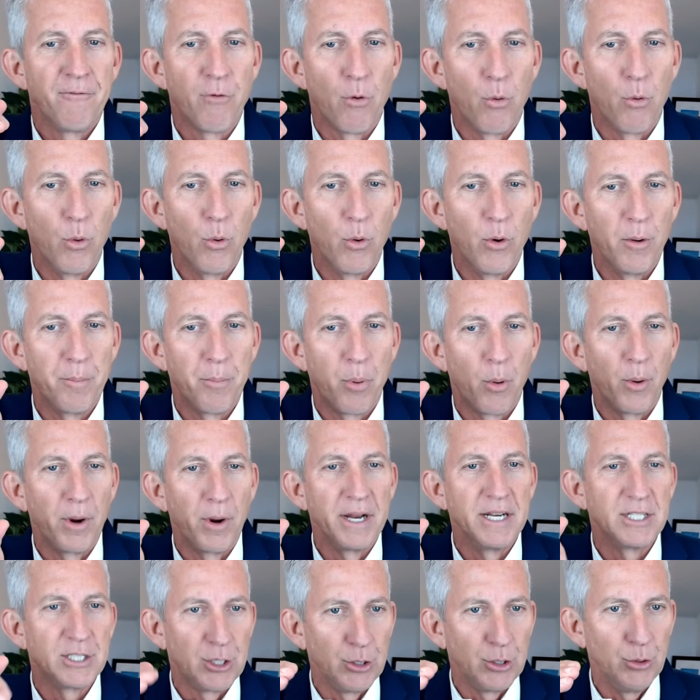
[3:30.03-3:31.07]

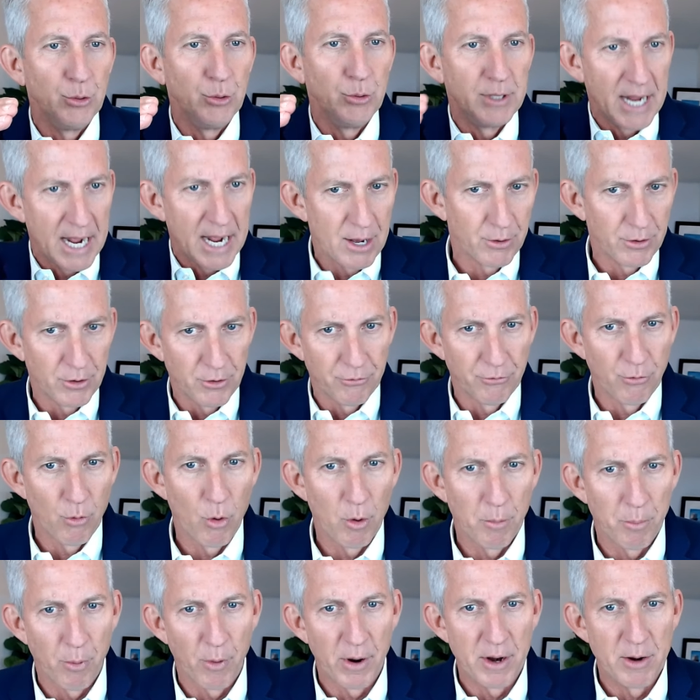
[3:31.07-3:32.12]
4.2 down to
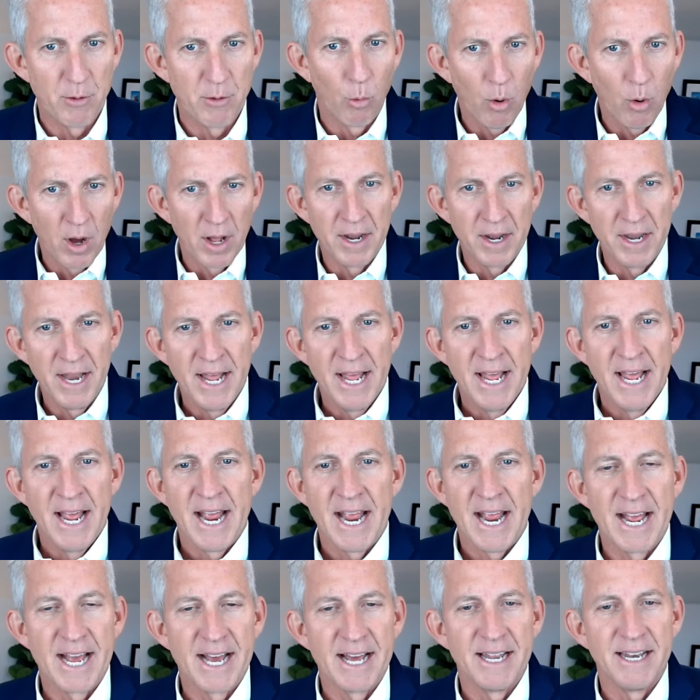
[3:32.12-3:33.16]
4.1.
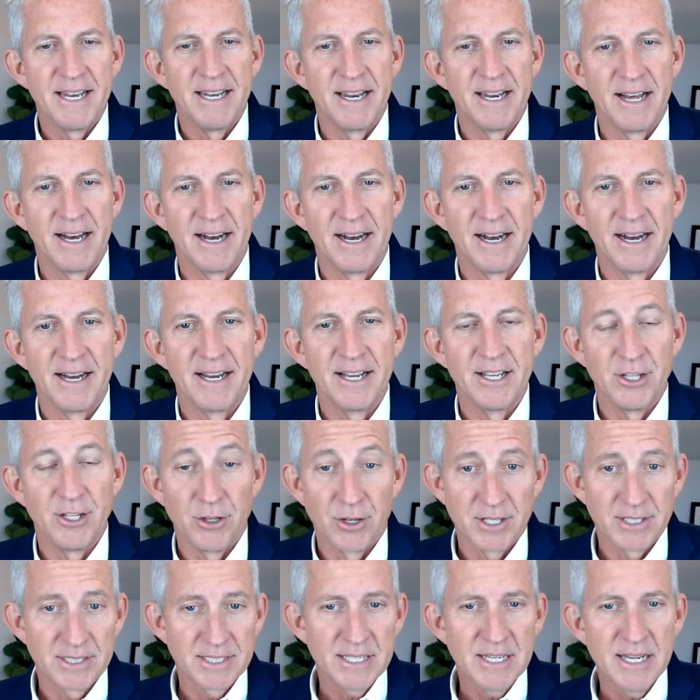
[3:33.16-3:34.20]
And
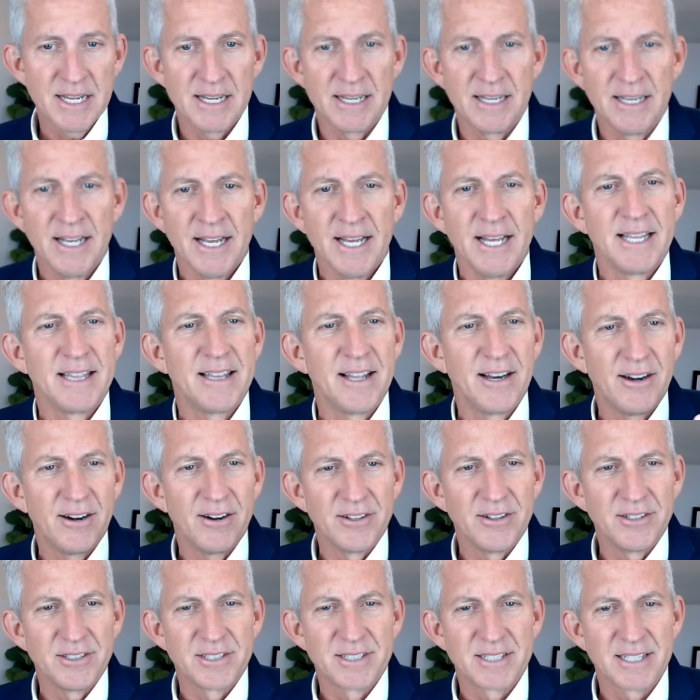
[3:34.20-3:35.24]
you could see
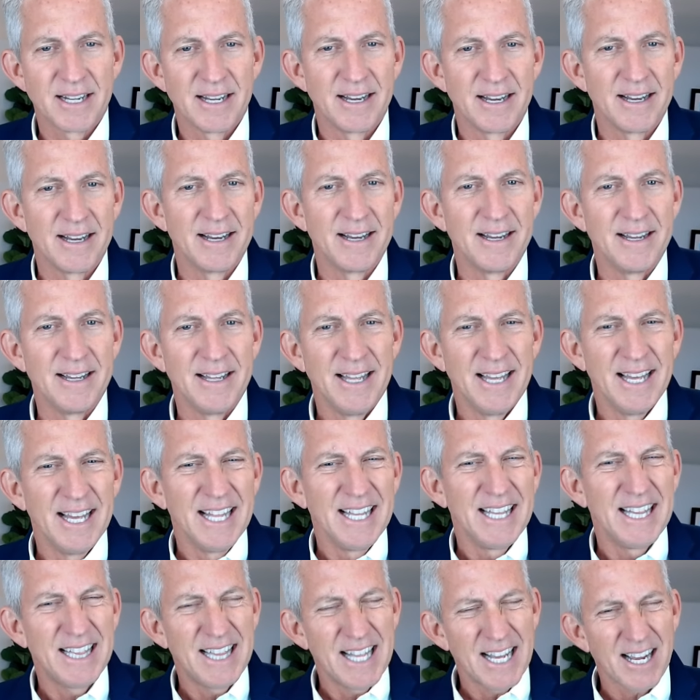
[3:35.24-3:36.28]
there's
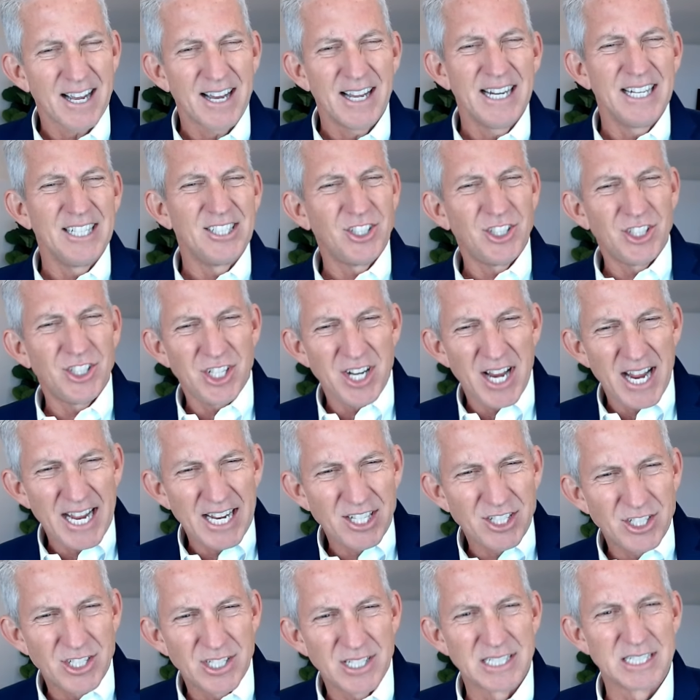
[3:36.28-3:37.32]
that kind of
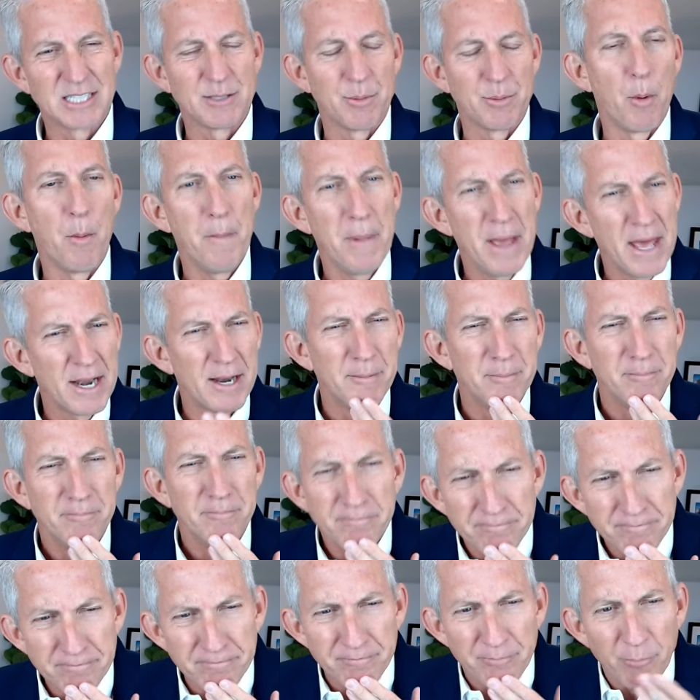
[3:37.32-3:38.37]
changes the
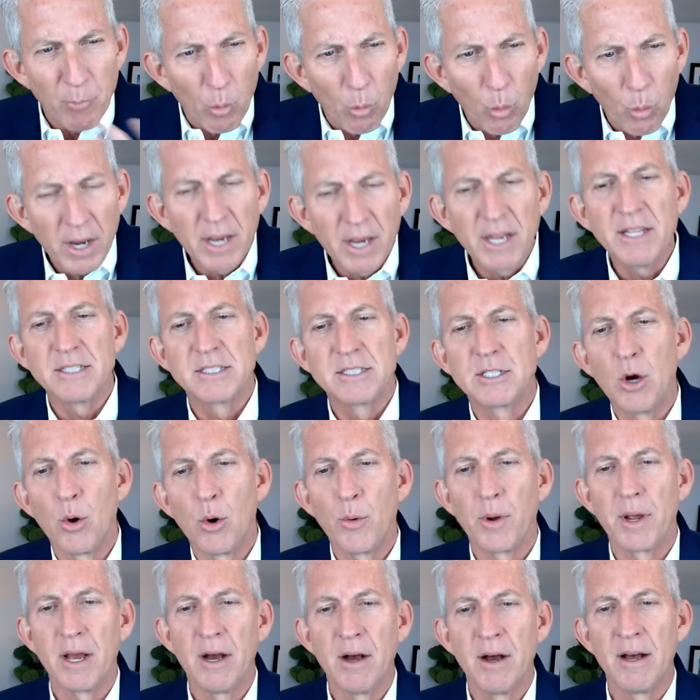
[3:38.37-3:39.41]
momentum. What is
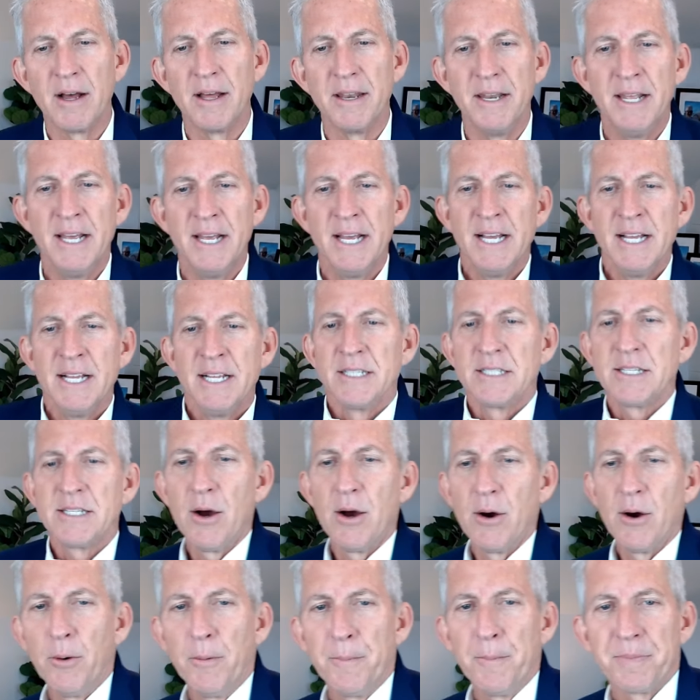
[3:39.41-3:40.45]
going on?
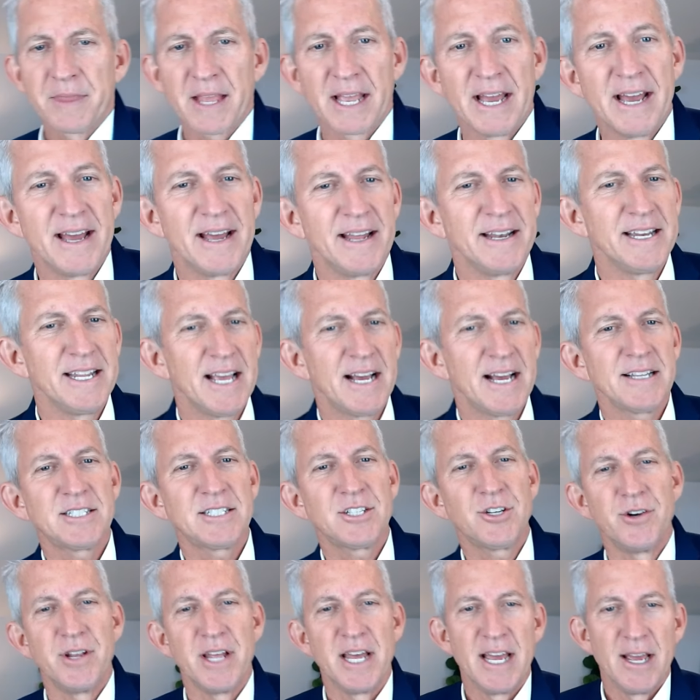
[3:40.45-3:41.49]
So, and
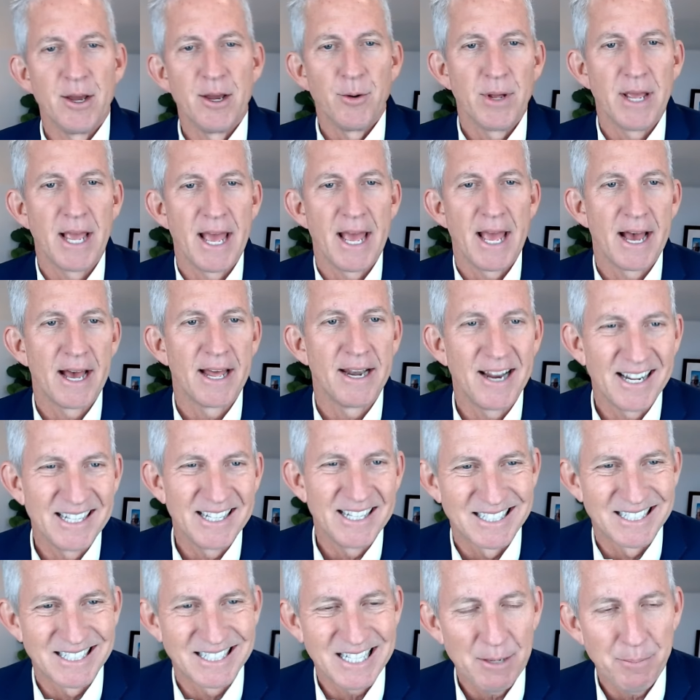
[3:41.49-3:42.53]
yesterday we had a
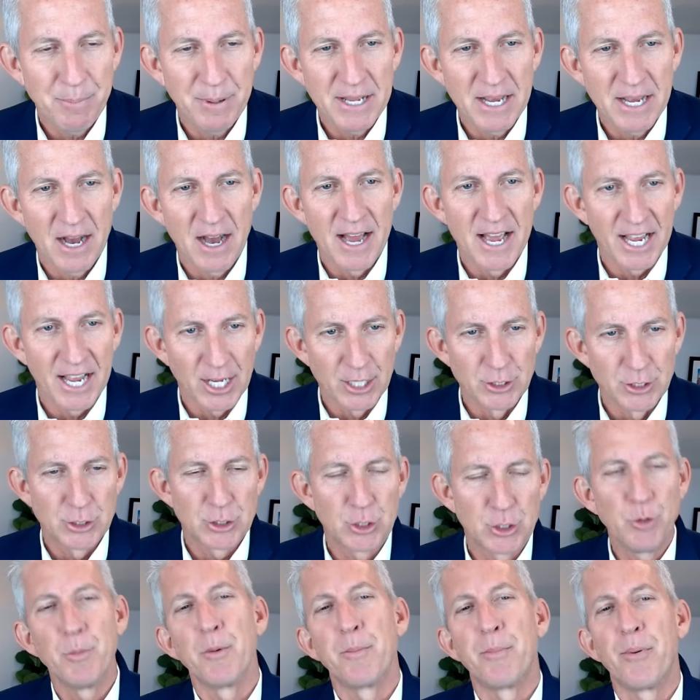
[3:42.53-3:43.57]
CPI,
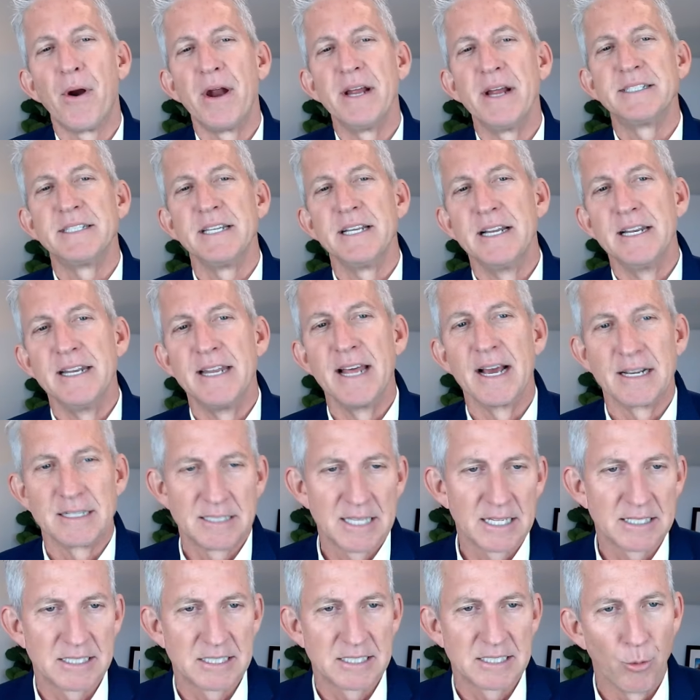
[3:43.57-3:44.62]
Consumer Price Index.
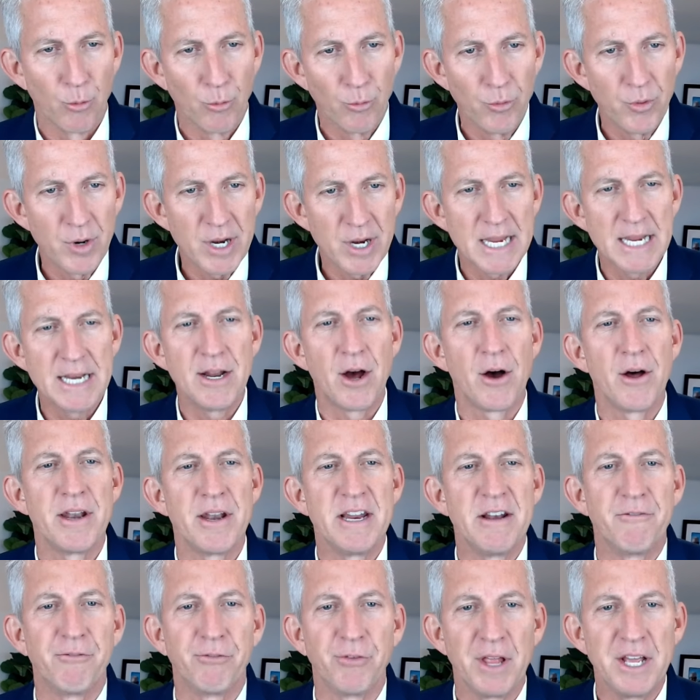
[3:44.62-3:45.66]
That's the read on
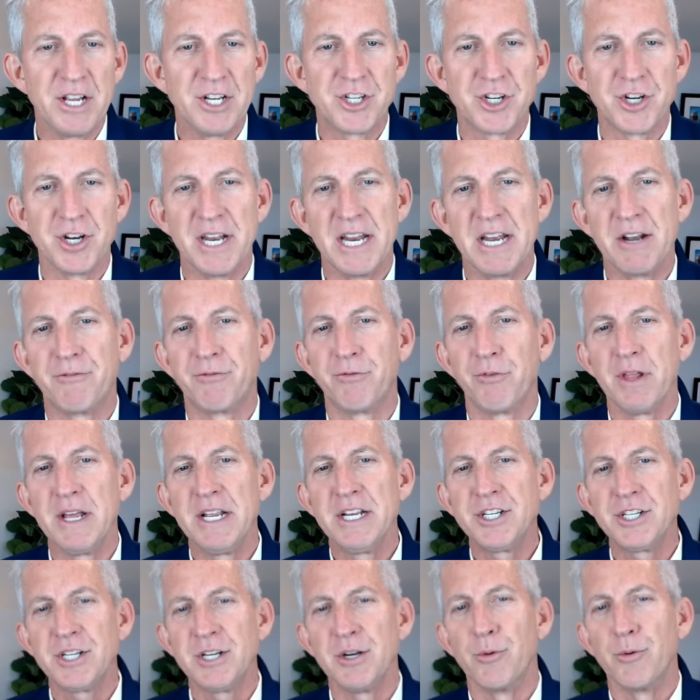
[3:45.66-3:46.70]
inflation.
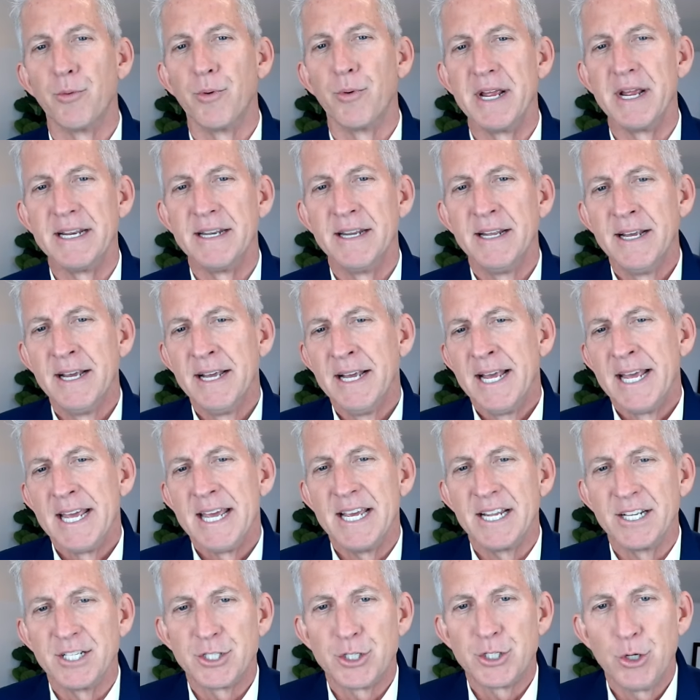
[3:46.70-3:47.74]
Inflation rate
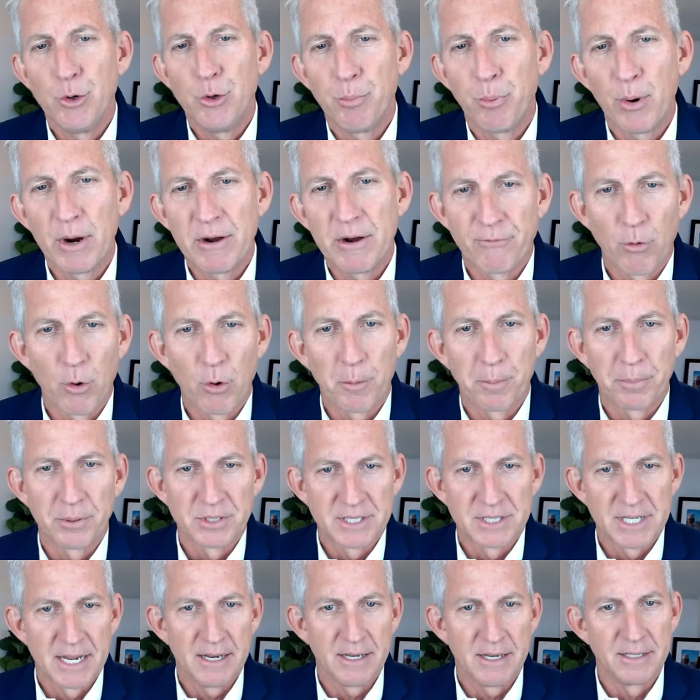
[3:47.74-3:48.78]
hit
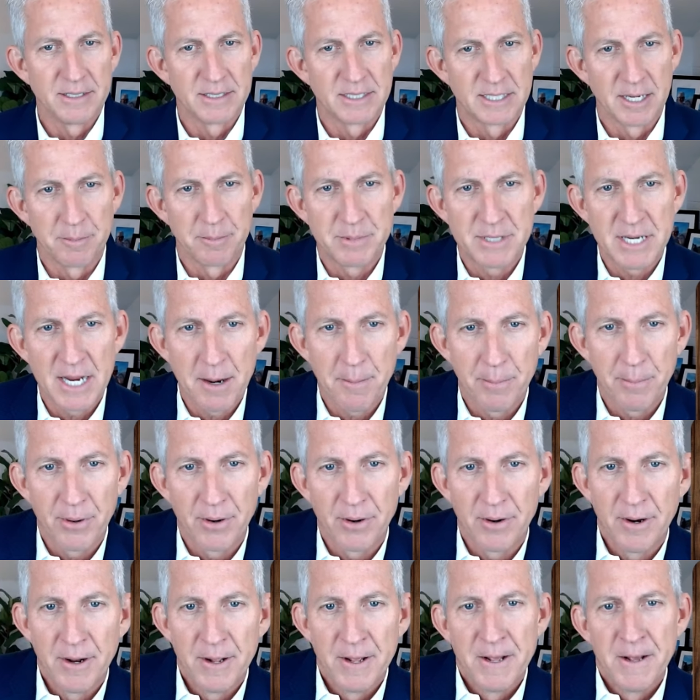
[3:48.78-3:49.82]
2.4% in
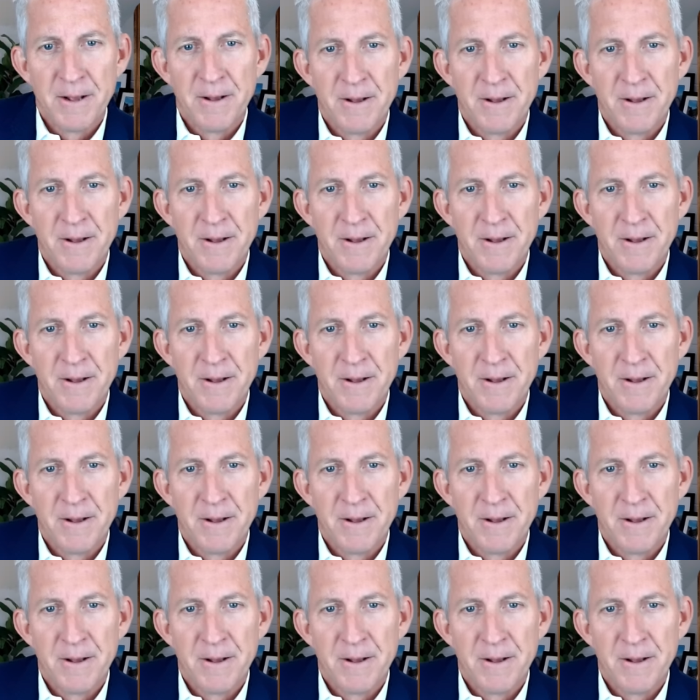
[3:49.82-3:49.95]
September.